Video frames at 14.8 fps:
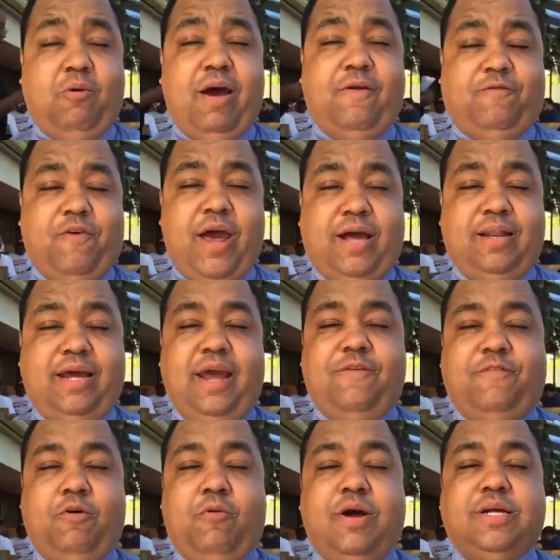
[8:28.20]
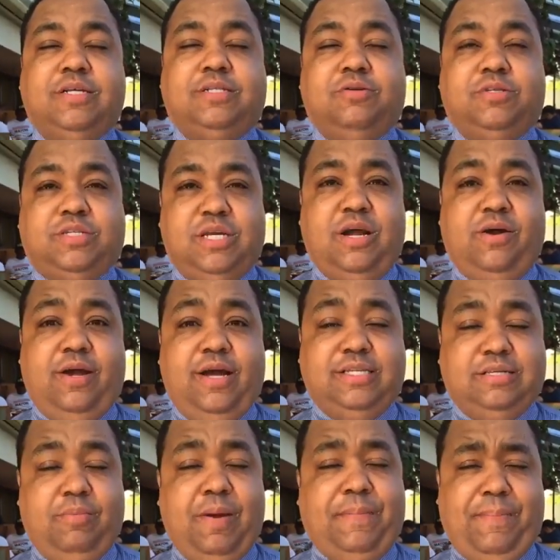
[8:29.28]
frankly, if it wasn't so serious,
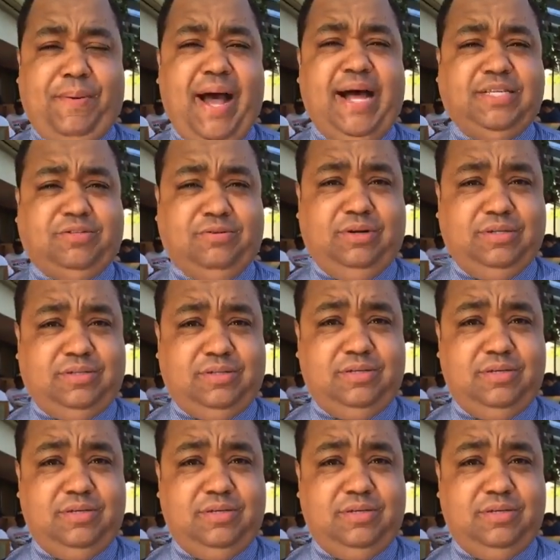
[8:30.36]
it'd be preposterous.